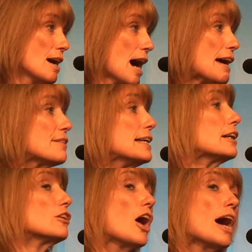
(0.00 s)
I think
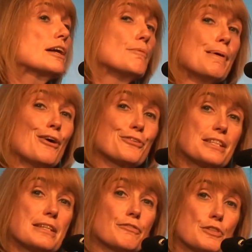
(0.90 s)
a lot about the
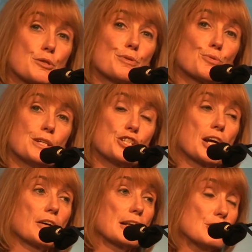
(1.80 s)
difference between
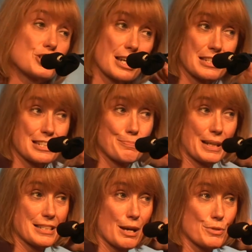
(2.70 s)
charity and justice
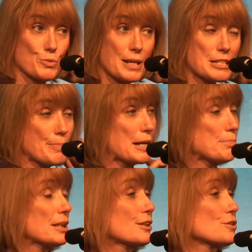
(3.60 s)
because I was raised by a
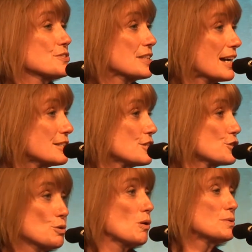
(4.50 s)
political
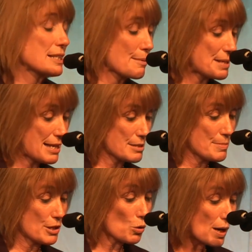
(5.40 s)
scientist who always kept asking
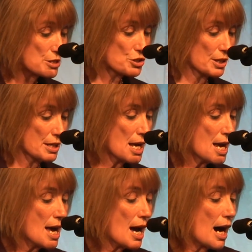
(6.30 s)
me the question,
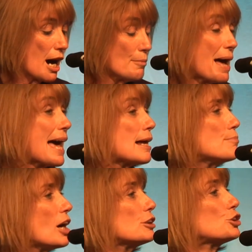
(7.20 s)
and I'm
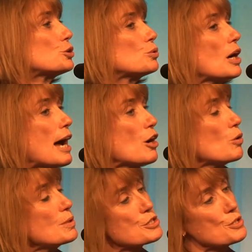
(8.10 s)
not sure I
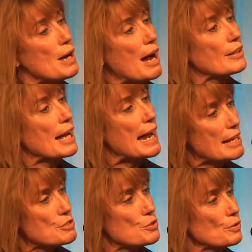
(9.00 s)
always knew how to
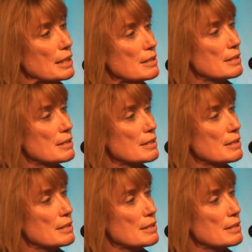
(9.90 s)
answer it.